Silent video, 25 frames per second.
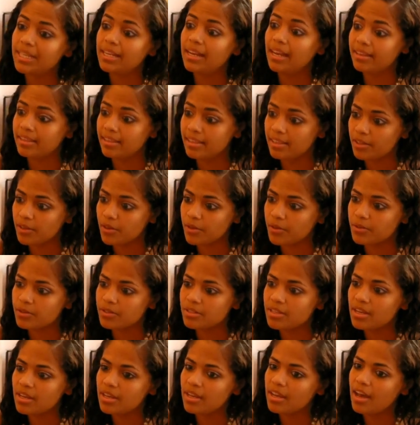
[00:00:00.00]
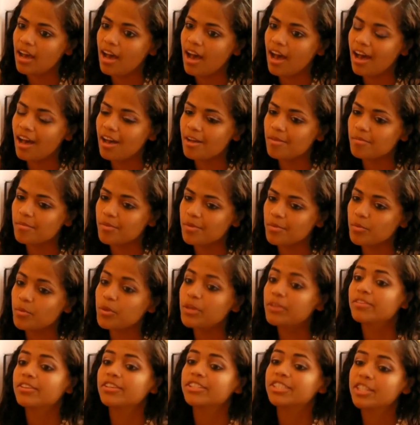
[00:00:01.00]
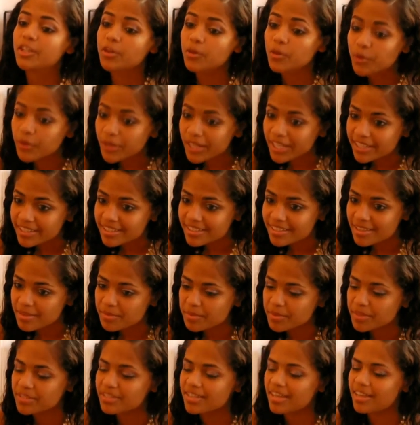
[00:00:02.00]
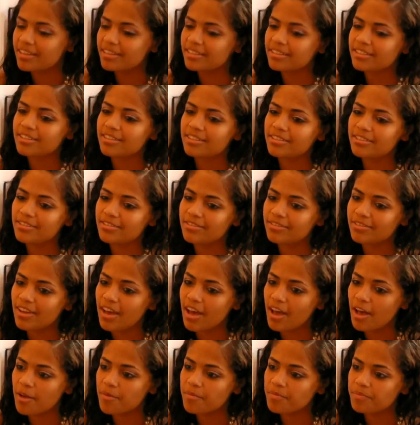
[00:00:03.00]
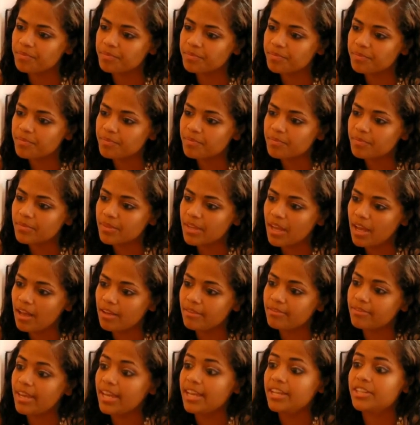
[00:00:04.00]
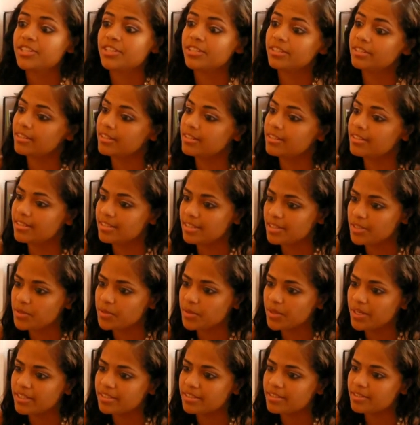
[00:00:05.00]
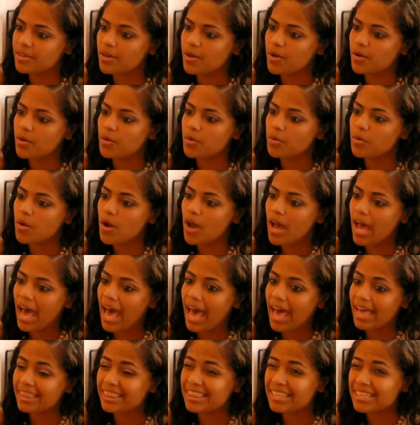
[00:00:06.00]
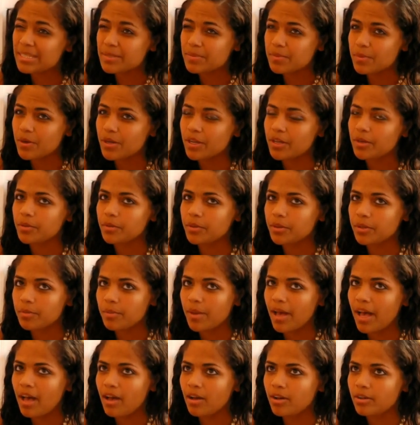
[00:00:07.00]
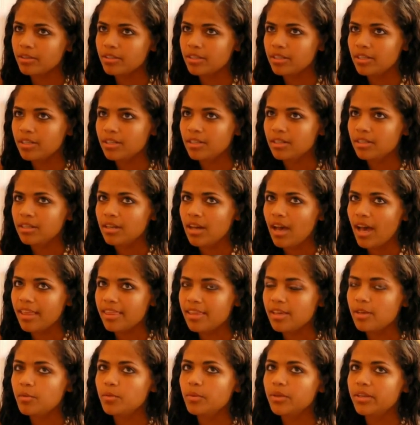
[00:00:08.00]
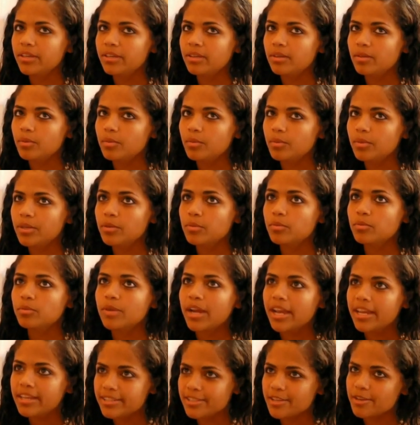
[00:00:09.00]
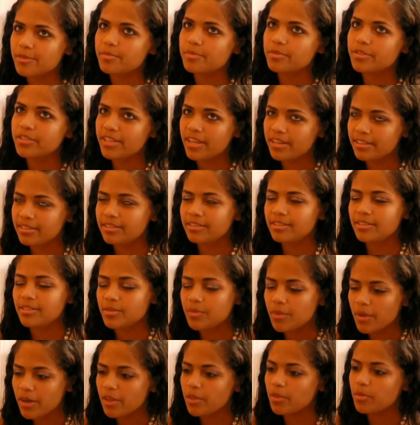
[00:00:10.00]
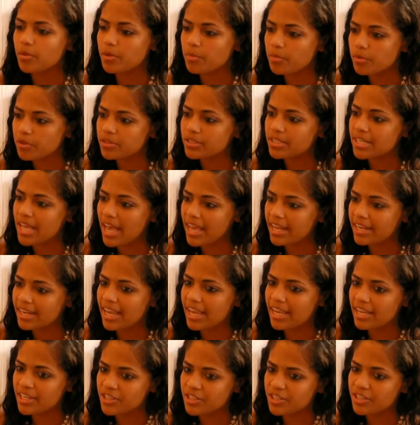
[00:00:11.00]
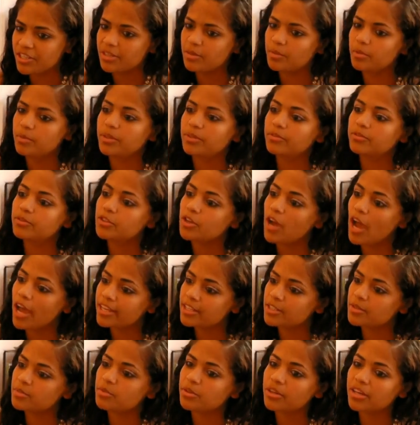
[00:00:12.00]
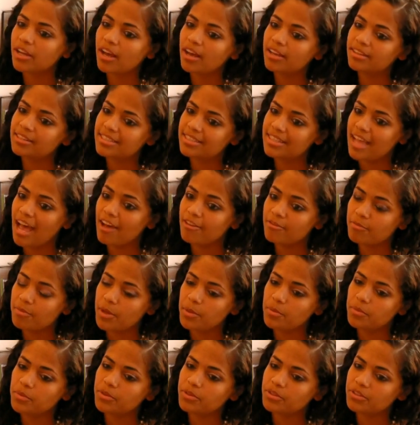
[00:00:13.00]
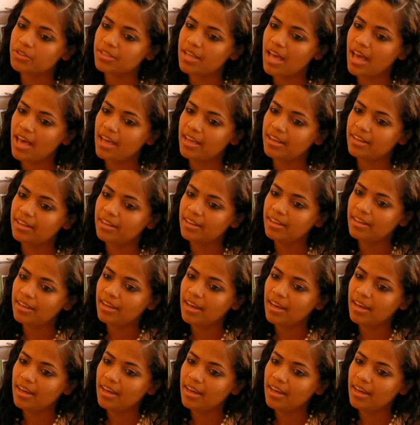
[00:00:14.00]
Latinos. But we've increased the percentage of Asian constituents. So at this point, we're about, I think we raised our percentage to 23% Asian, and we've tried to bring on staff members that